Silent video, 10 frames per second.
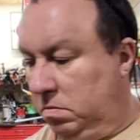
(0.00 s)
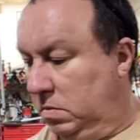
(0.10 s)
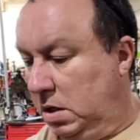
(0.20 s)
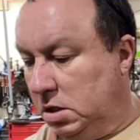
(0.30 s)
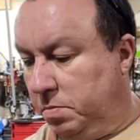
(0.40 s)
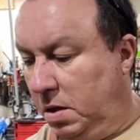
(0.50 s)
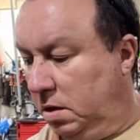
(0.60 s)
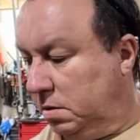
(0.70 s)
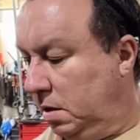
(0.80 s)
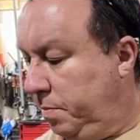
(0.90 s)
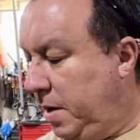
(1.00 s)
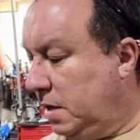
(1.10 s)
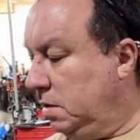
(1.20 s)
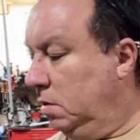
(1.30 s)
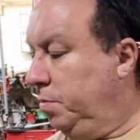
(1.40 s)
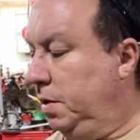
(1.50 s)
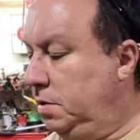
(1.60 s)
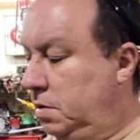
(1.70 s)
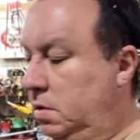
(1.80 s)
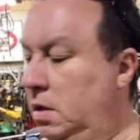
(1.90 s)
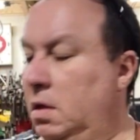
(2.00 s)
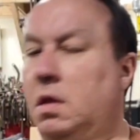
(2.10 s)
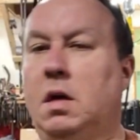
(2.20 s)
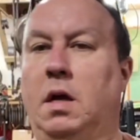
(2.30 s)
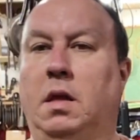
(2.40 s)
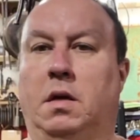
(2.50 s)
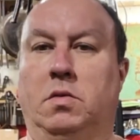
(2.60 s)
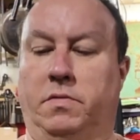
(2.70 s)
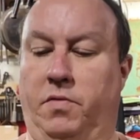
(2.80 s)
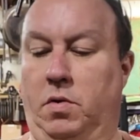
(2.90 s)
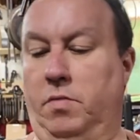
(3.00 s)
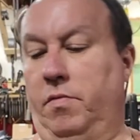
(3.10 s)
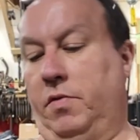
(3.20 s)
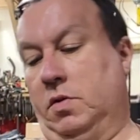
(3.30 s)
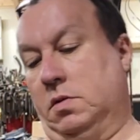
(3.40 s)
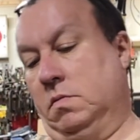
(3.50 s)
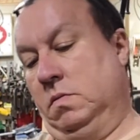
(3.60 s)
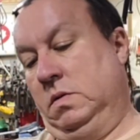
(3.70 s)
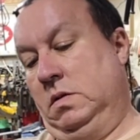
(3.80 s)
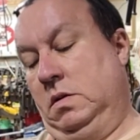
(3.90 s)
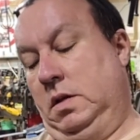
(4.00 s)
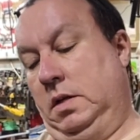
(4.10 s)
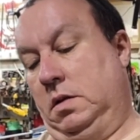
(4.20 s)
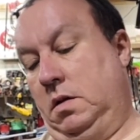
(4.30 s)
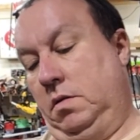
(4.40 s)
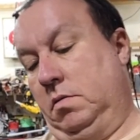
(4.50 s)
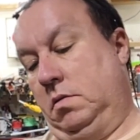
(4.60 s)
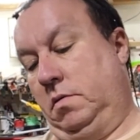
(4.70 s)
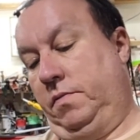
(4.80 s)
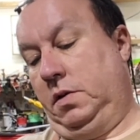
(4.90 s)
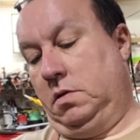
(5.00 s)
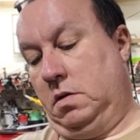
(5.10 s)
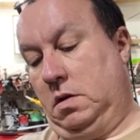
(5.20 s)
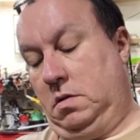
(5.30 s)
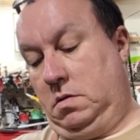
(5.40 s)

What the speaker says: little thing, it packs a little punch. The thing I like goes forward and reverse. That's another little feature that